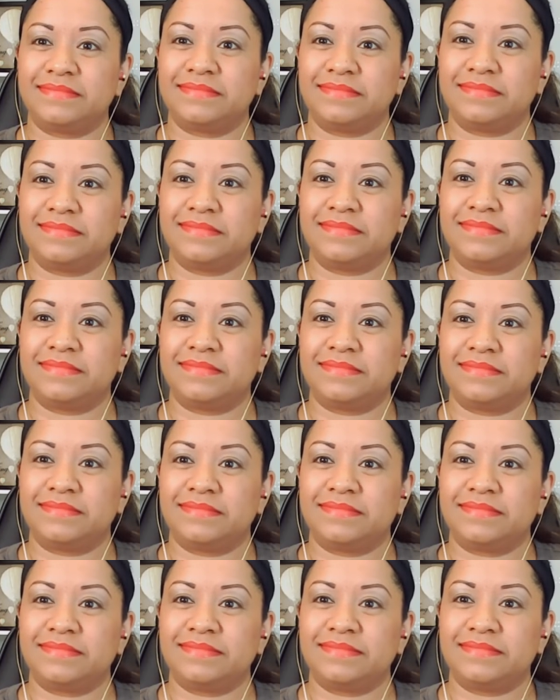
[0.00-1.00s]

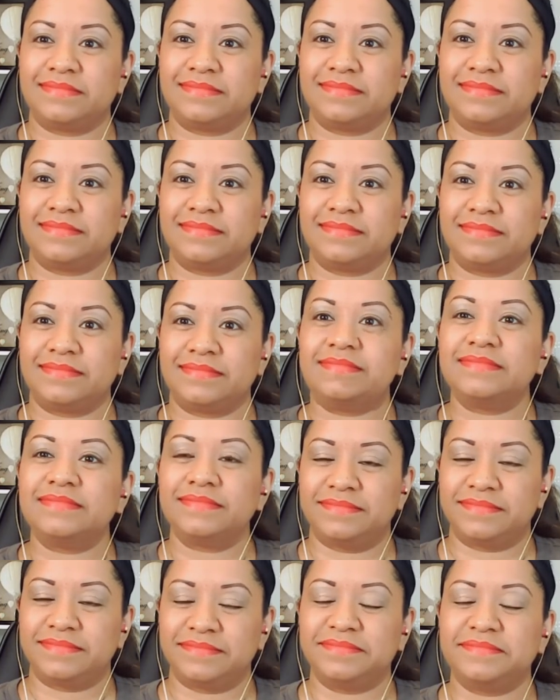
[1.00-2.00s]

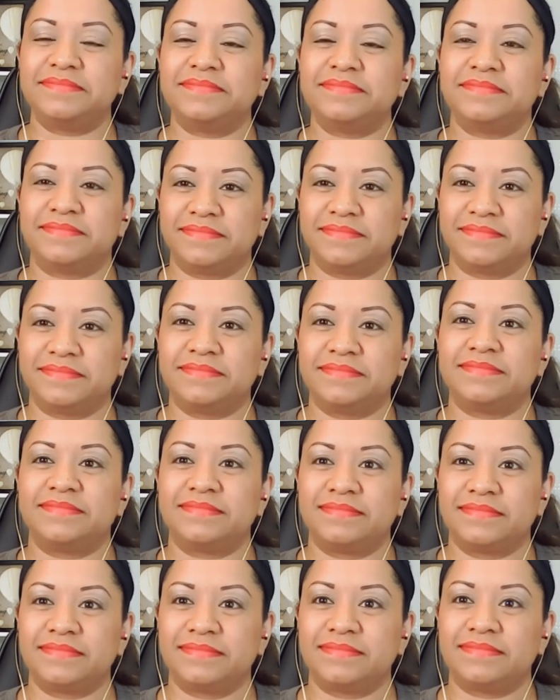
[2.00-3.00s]

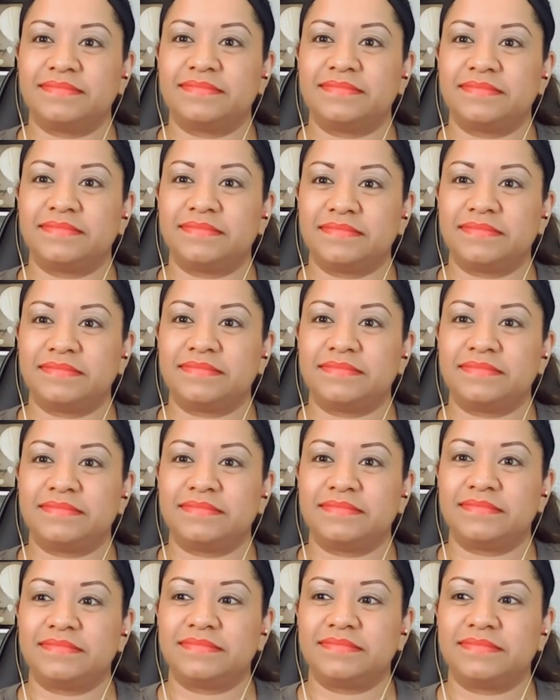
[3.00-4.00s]

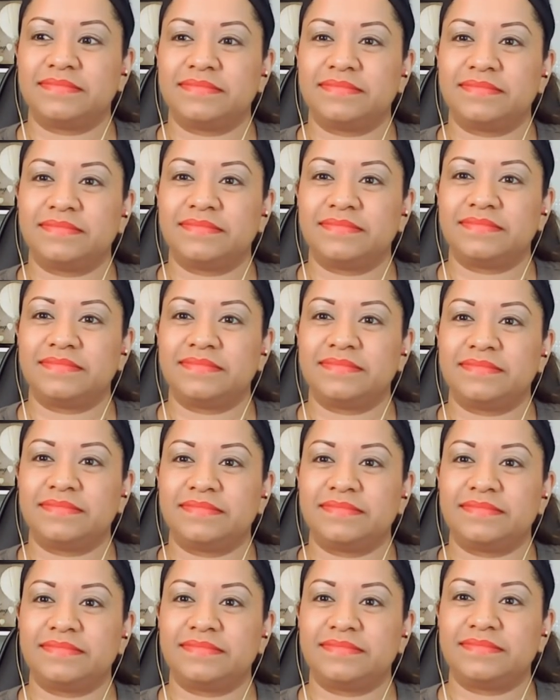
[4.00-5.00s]

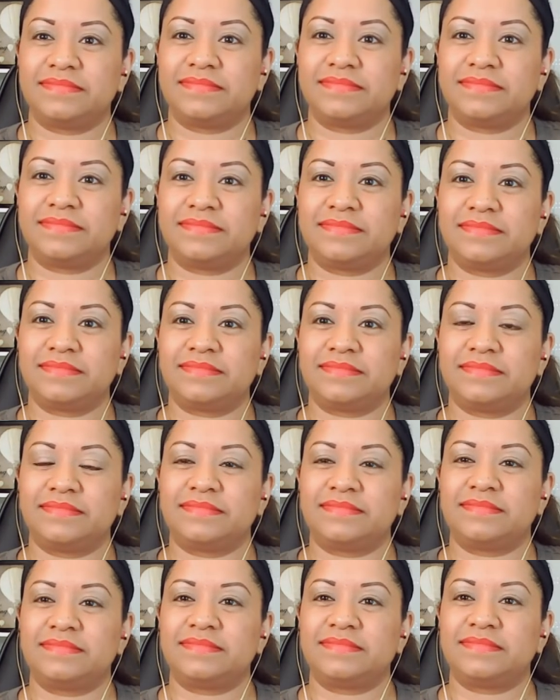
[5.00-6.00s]

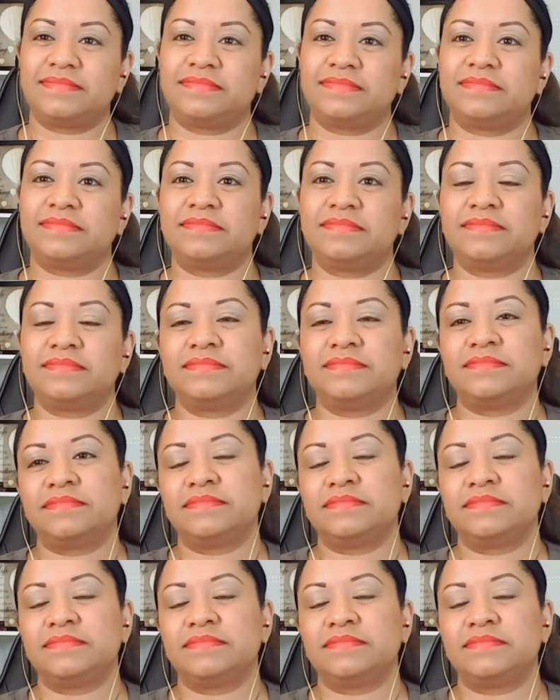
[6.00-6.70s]
The person shown says nothing.